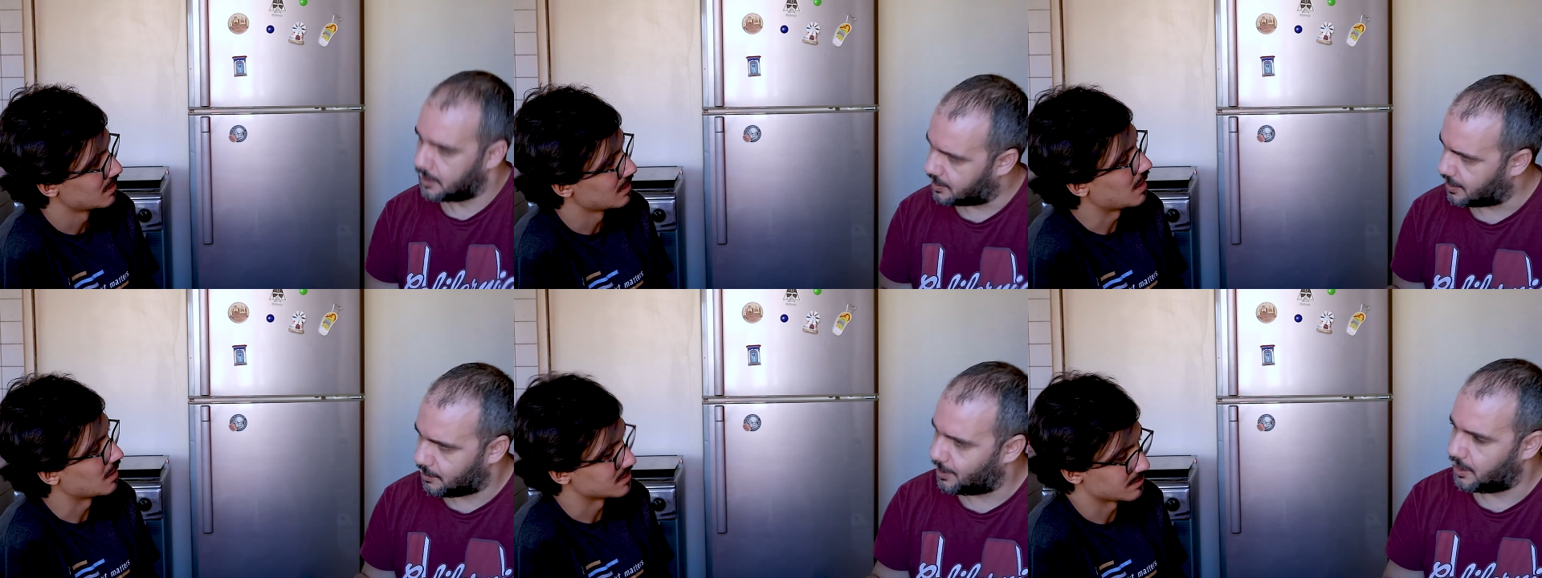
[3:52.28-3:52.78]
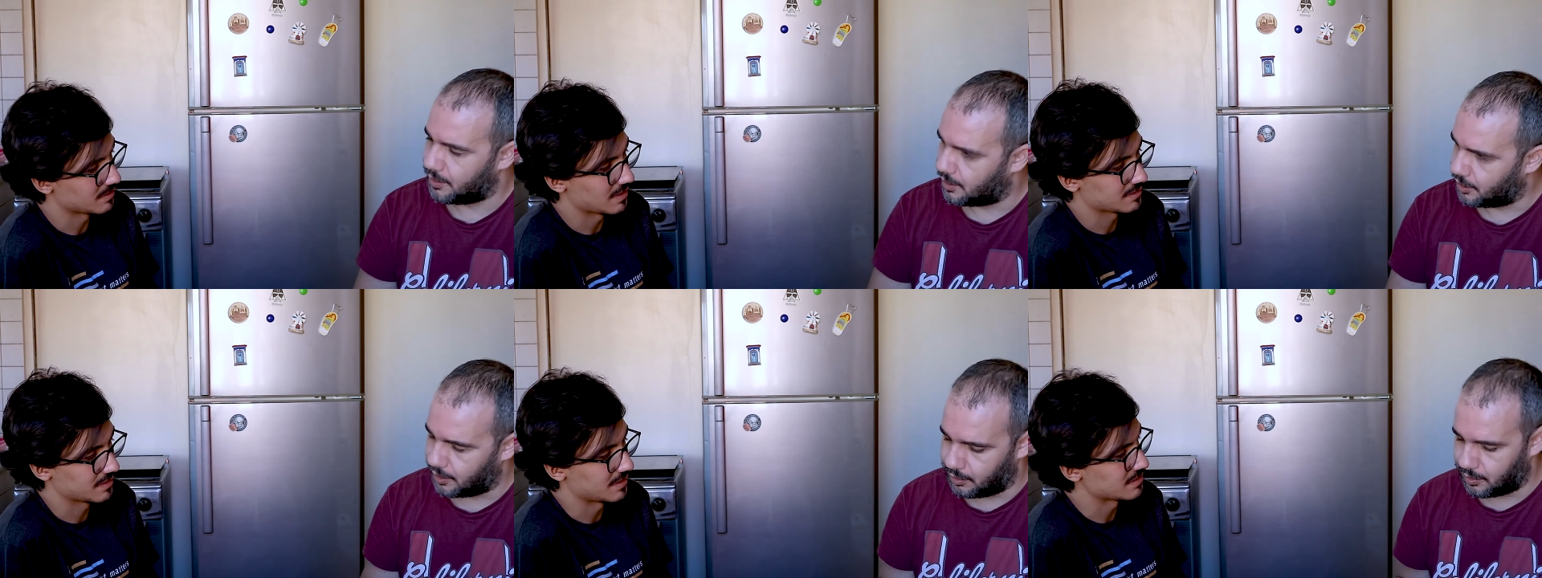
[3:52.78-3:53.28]
Speaker 1: It's yeah, really, something
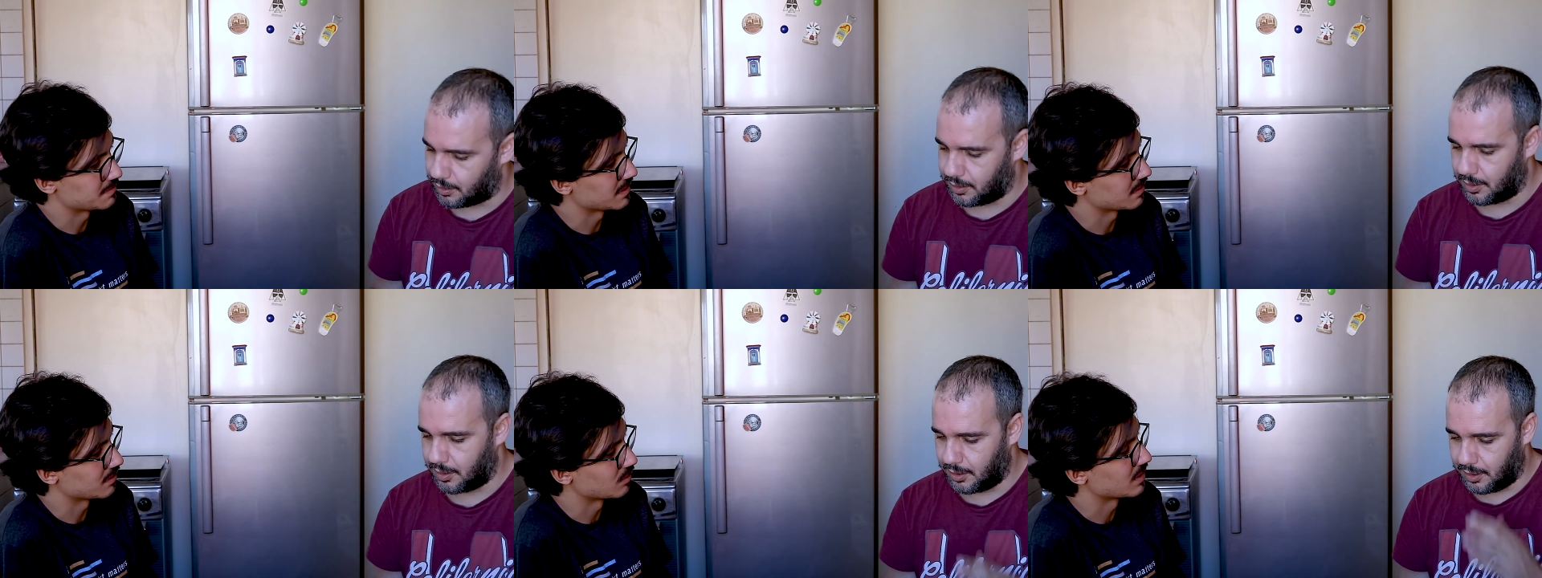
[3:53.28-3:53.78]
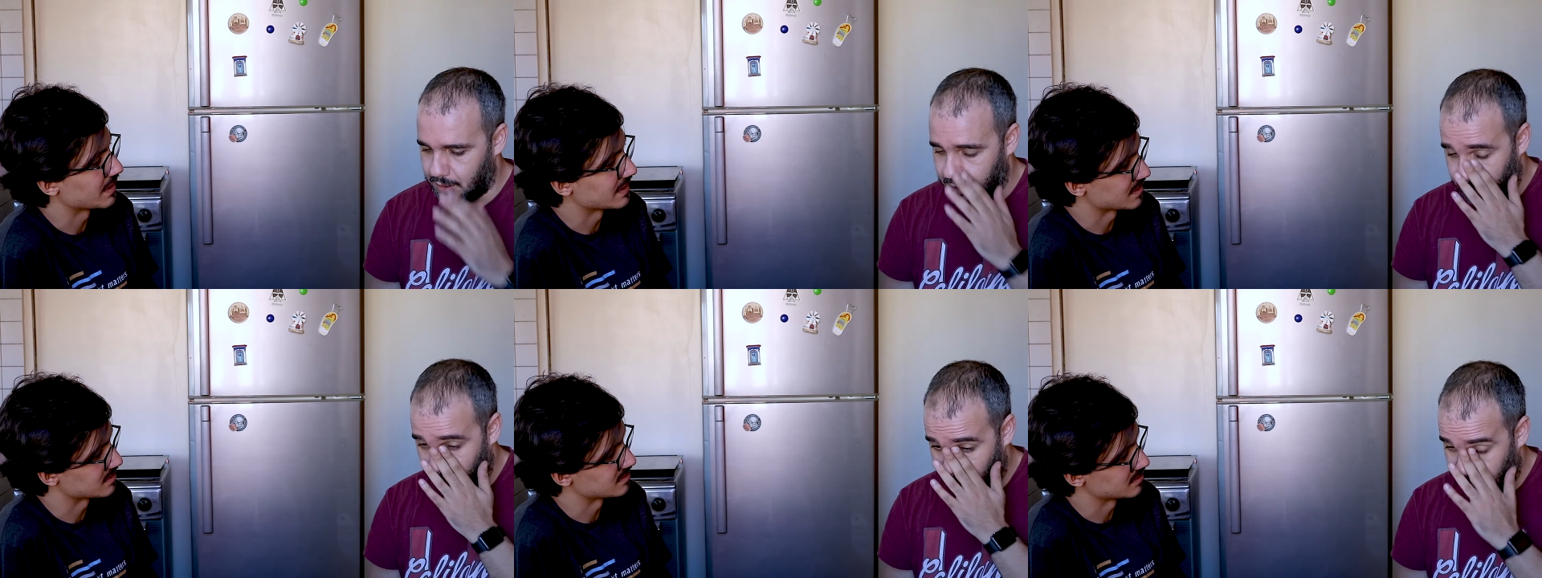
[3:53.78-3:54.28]
that cannot be really
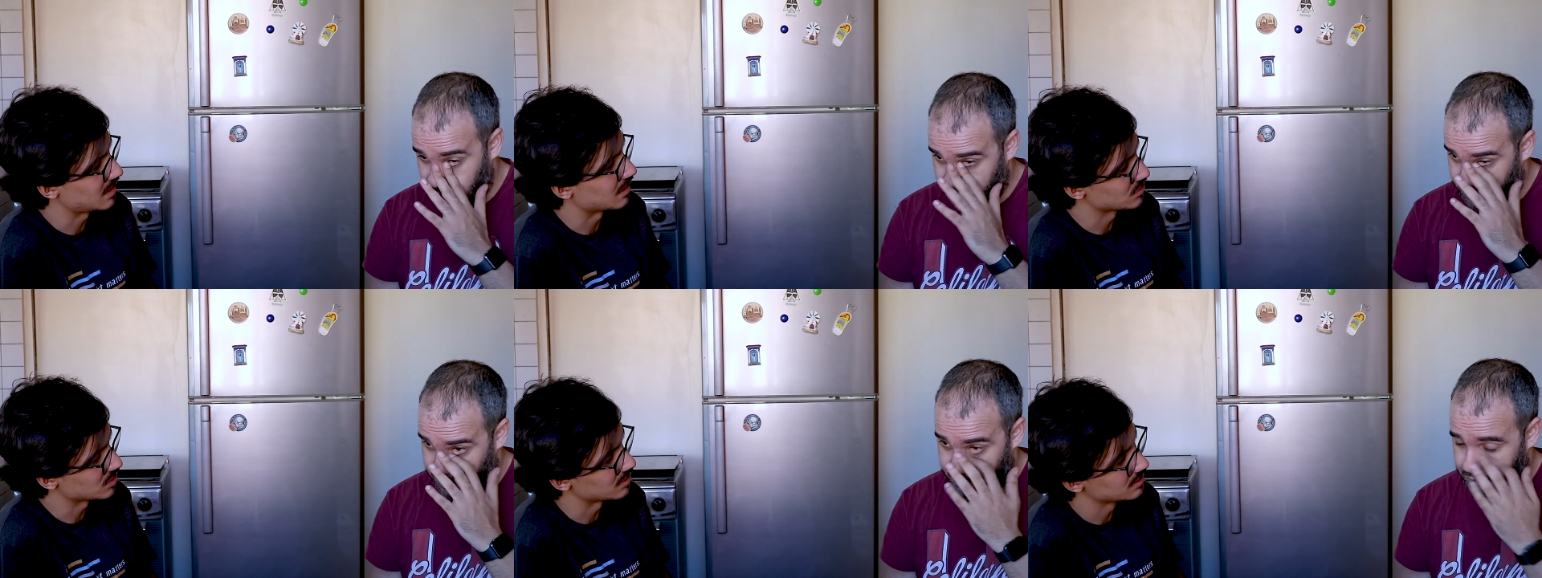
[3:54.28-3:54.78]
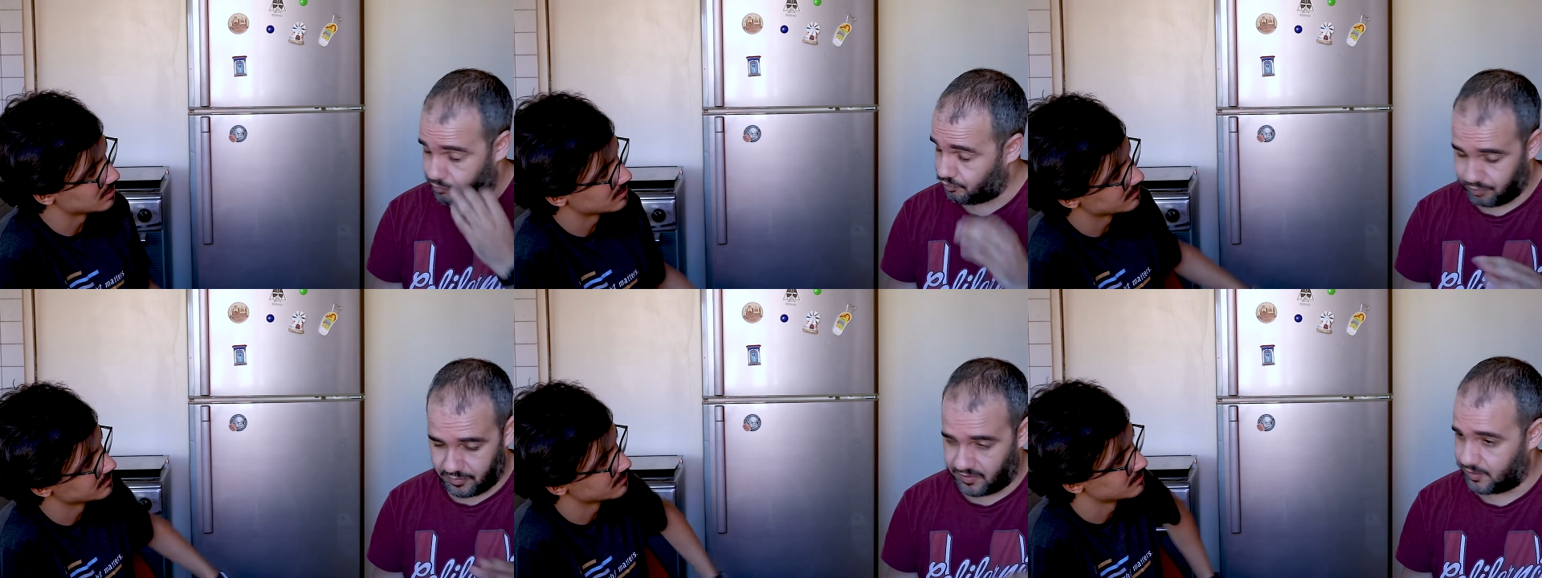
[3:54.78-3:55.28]
exist. Utopia, yeah, sure
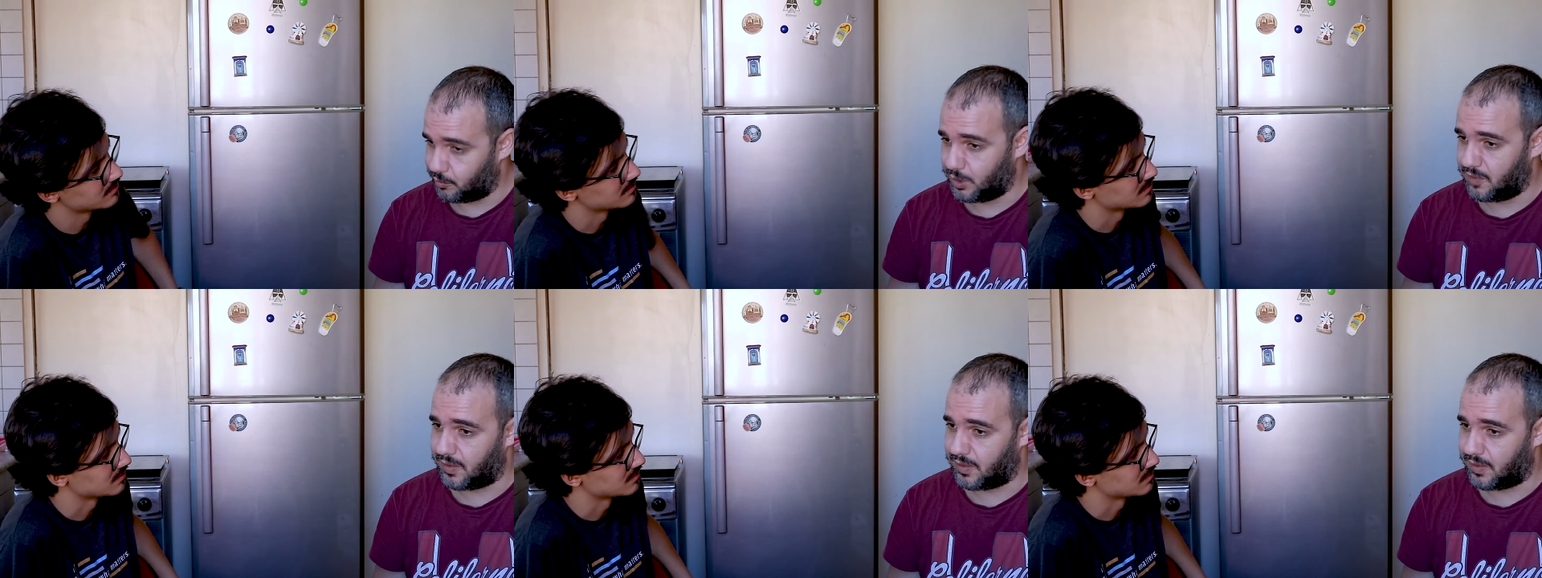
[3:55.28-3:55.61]
really